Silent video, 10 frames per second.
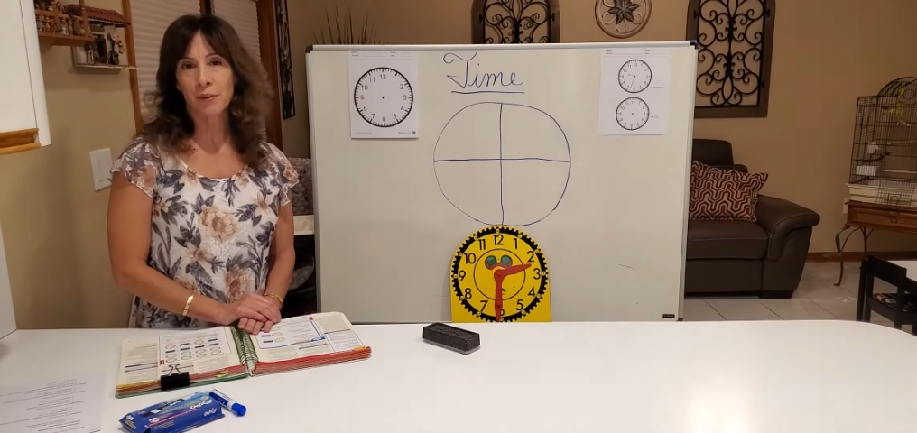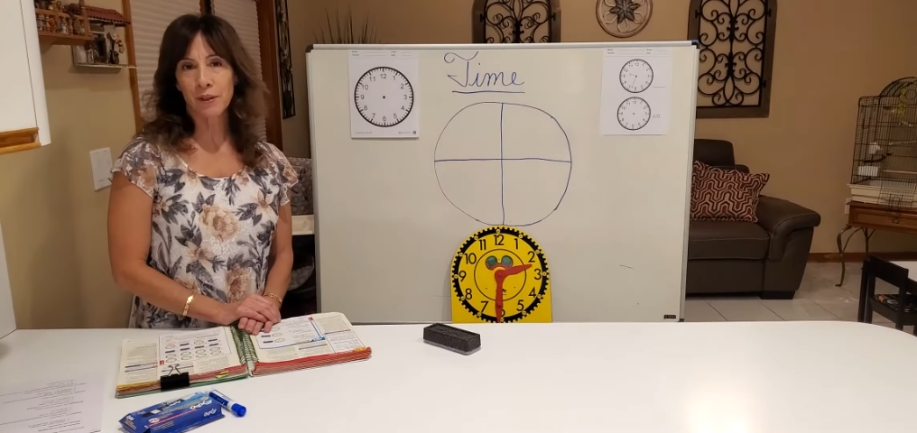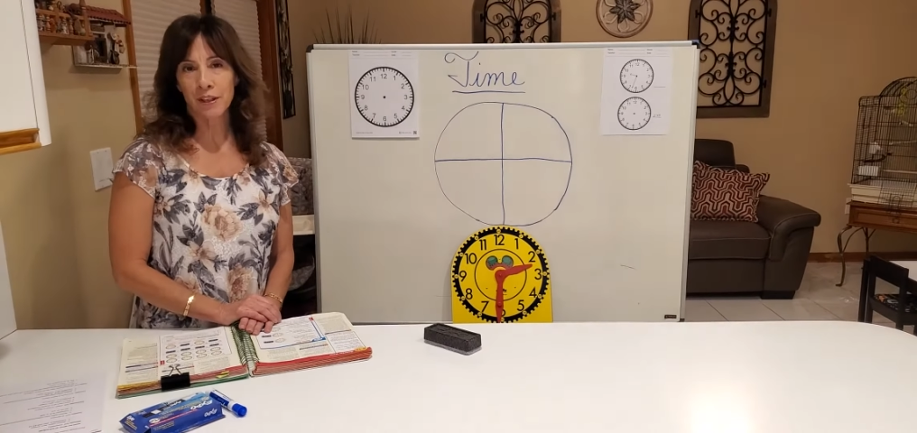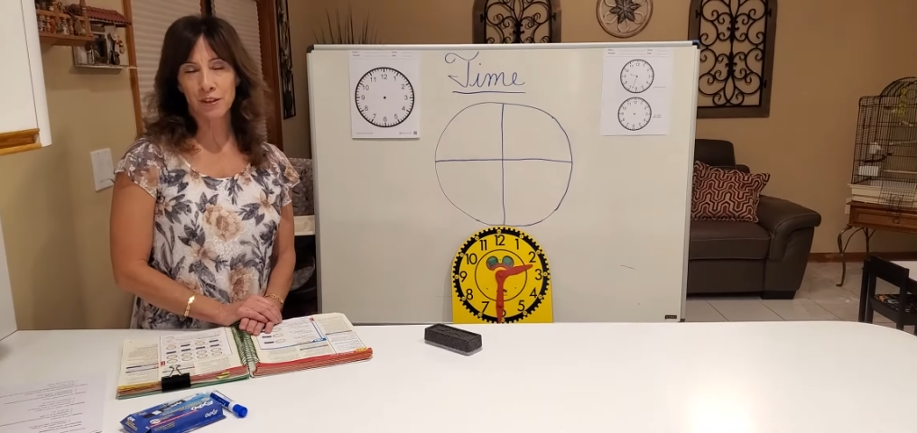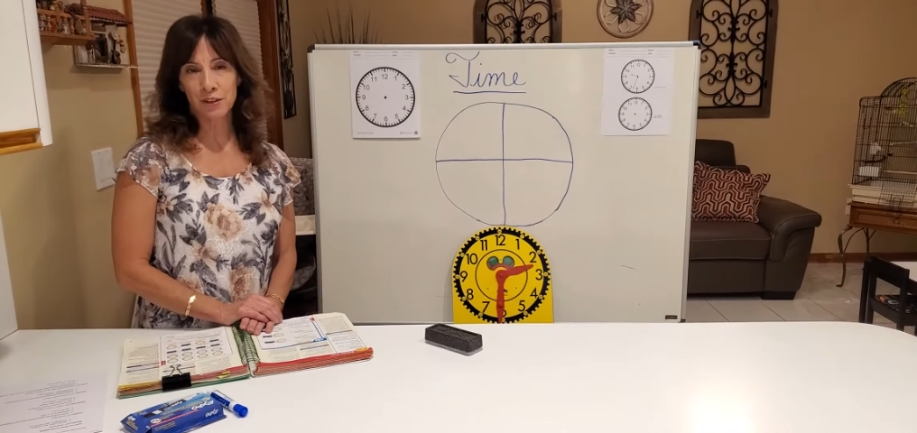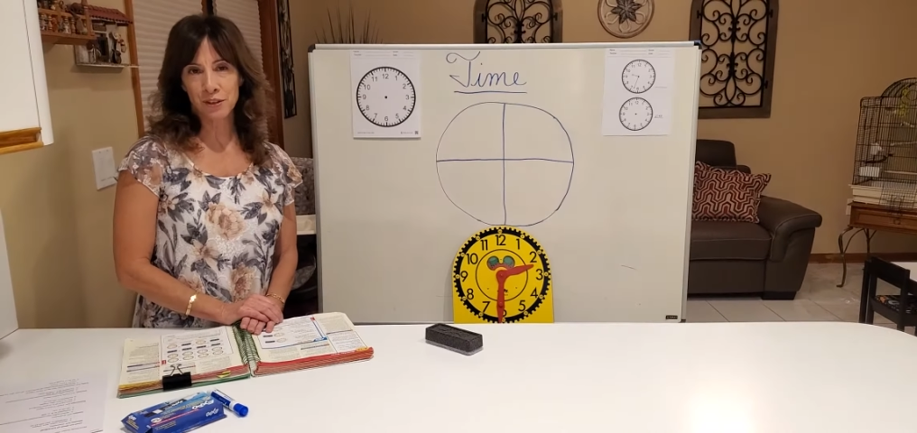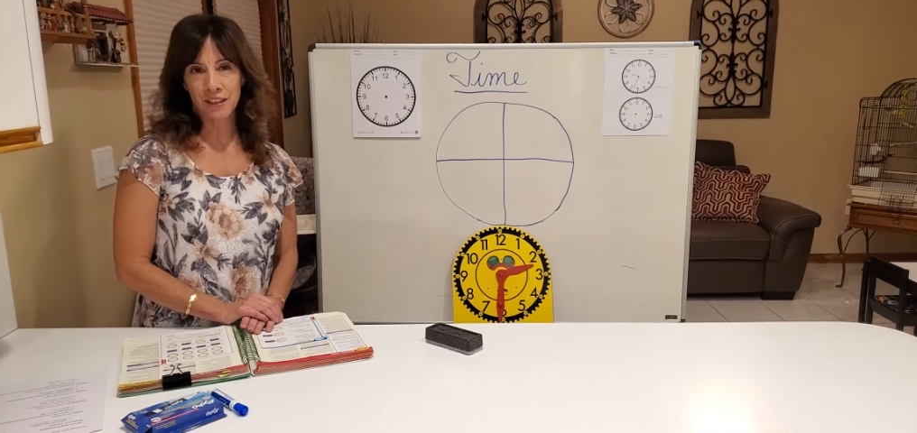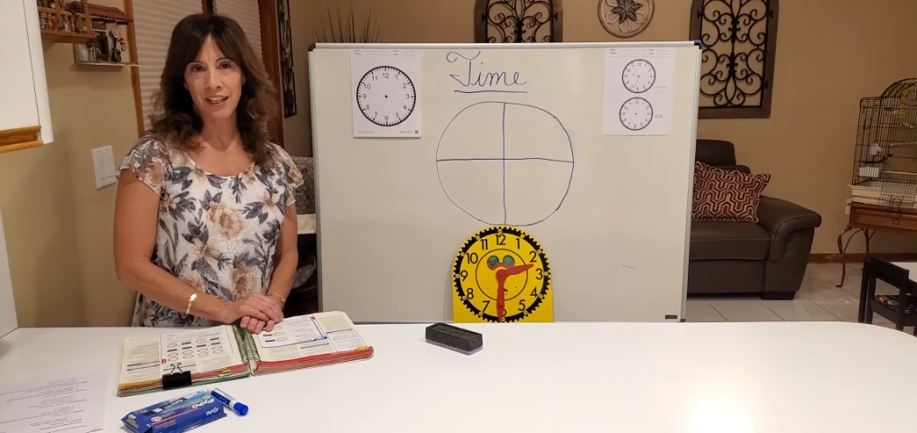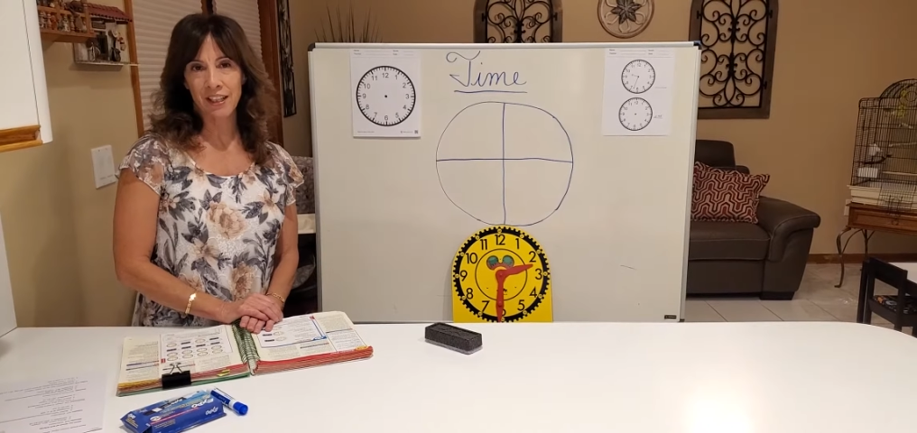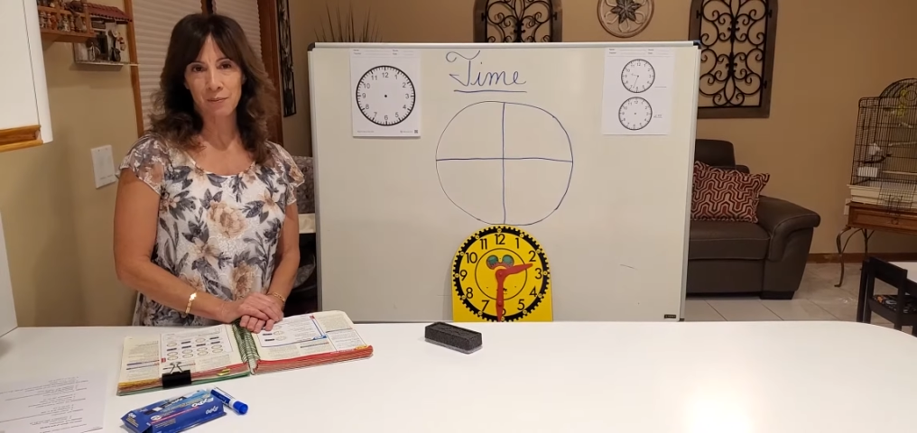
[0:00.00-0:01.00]
are we going to learn
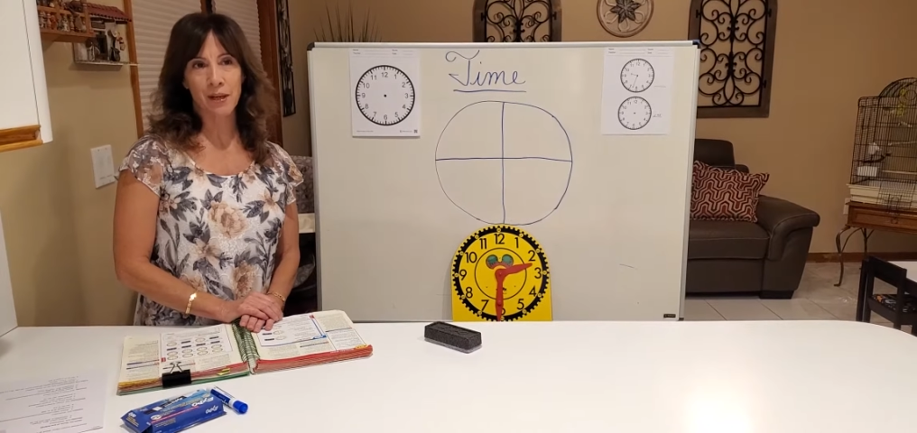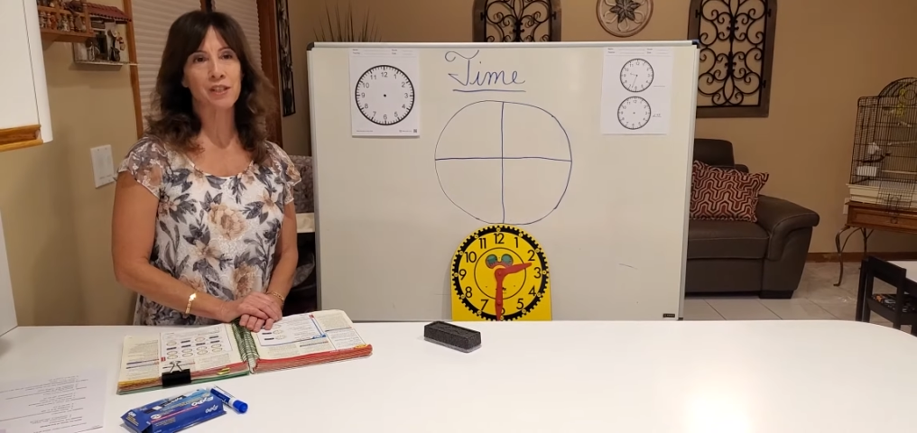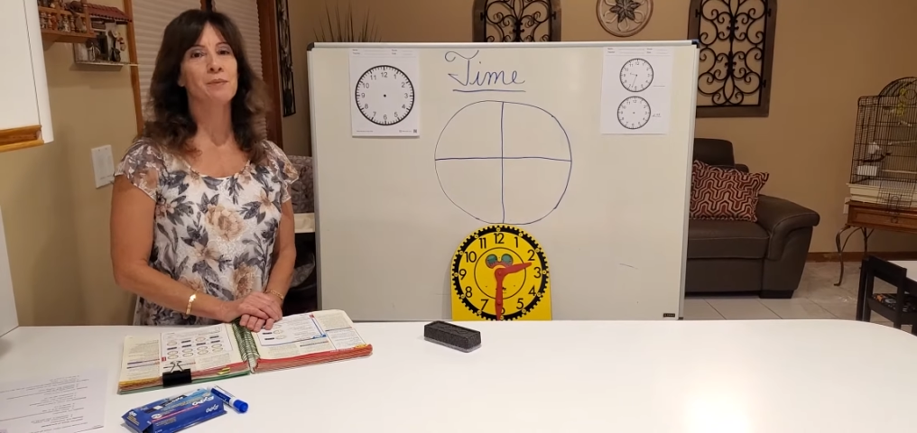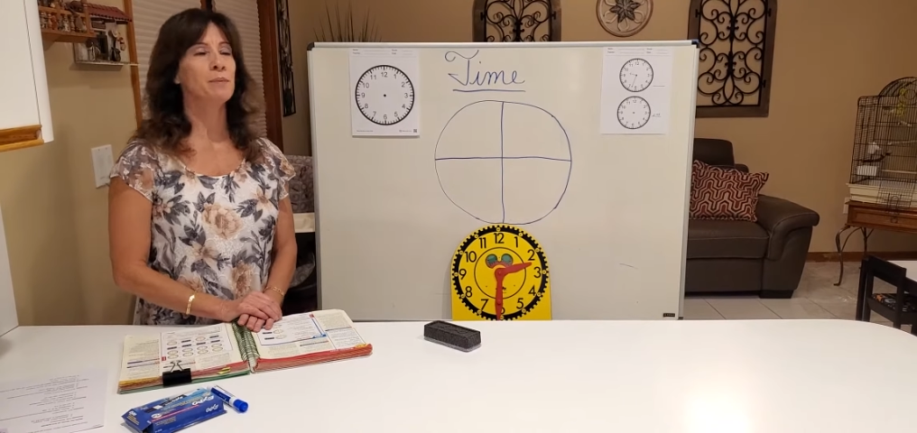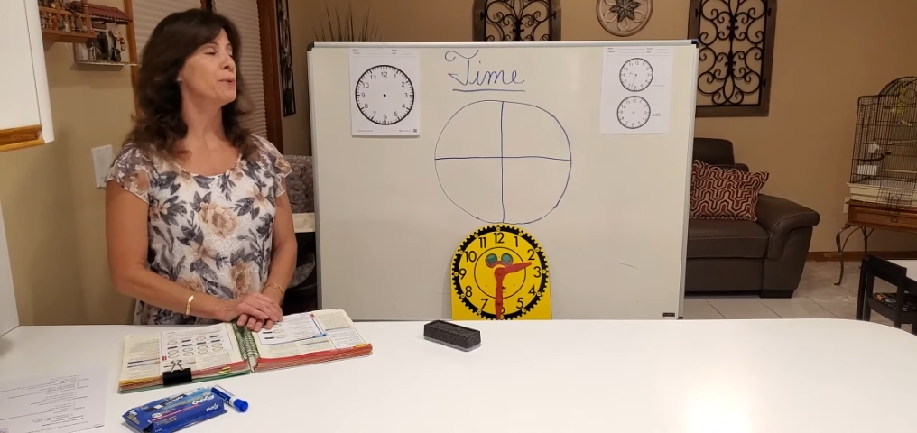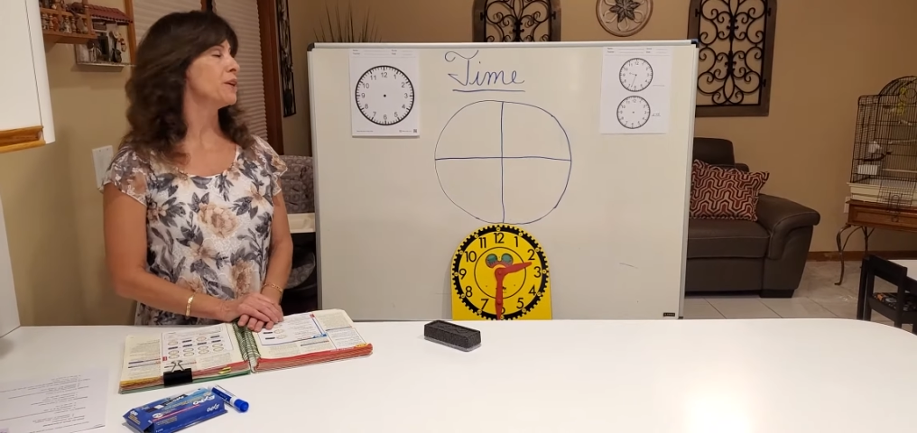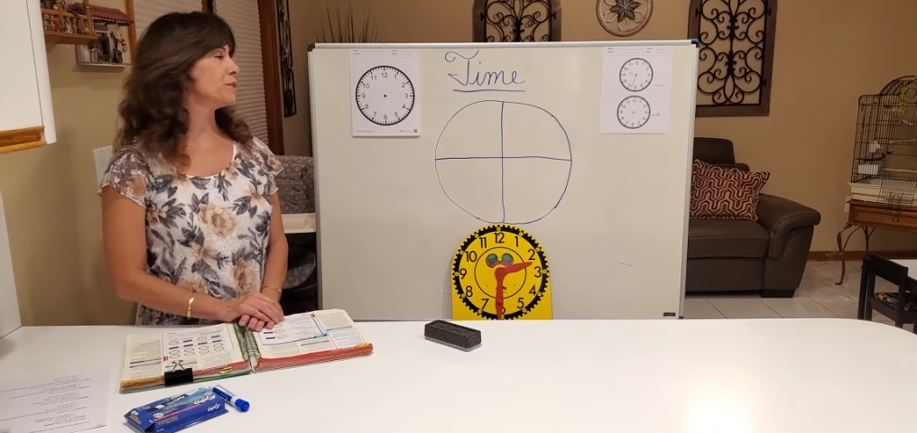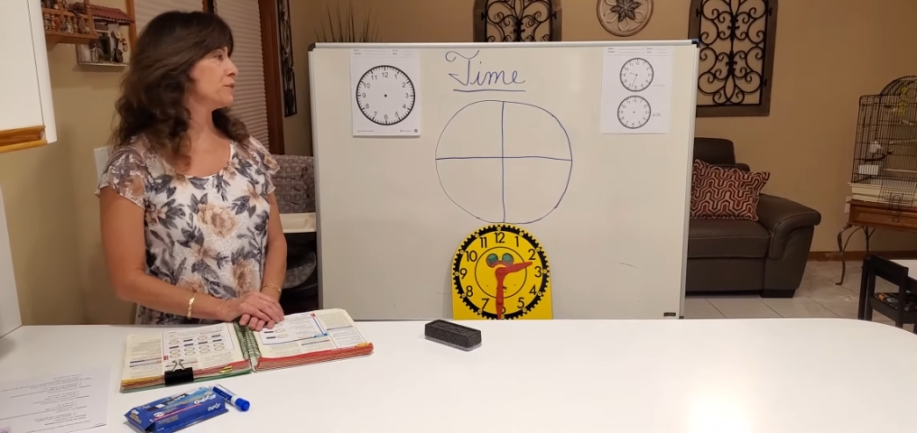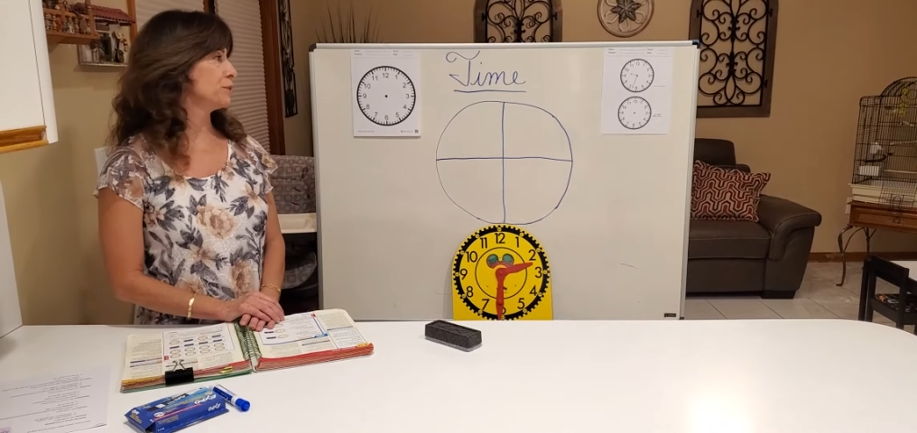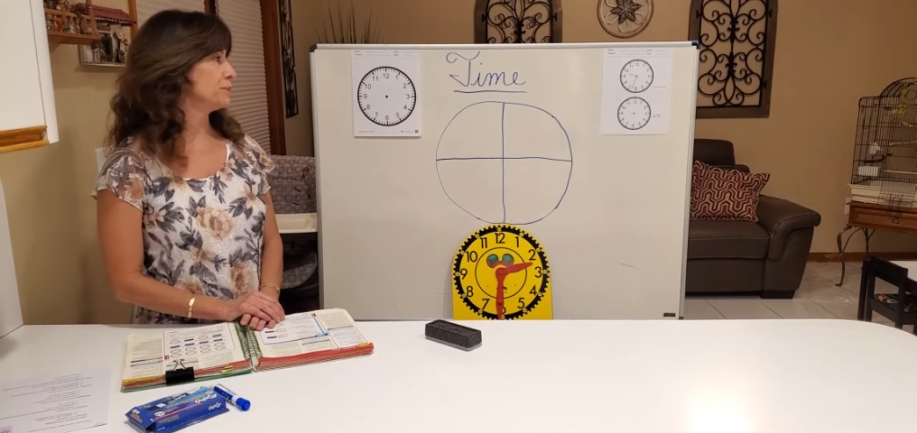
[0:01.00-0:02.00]
today in measurement
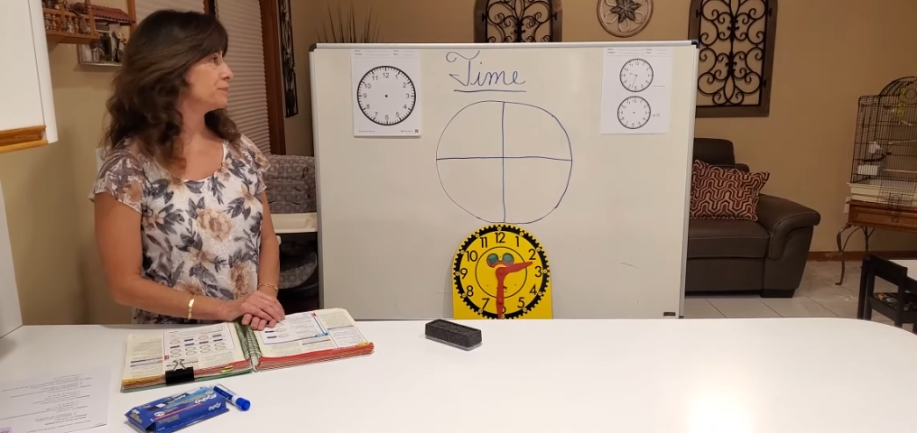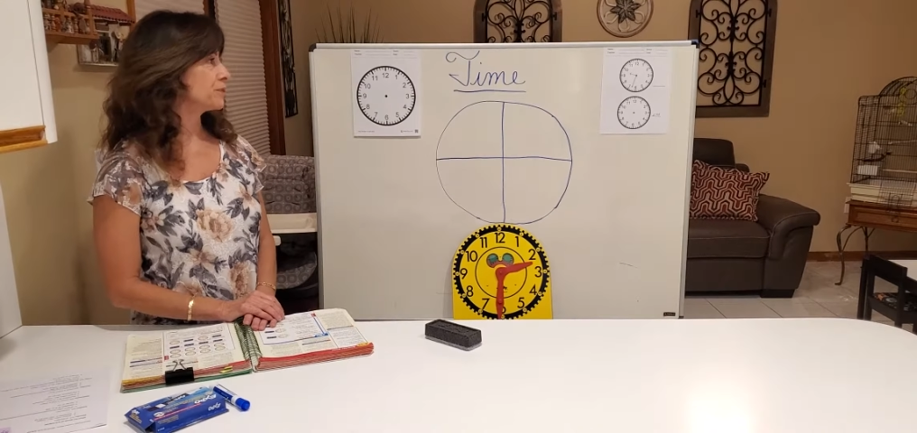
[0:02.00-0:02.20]
part 2?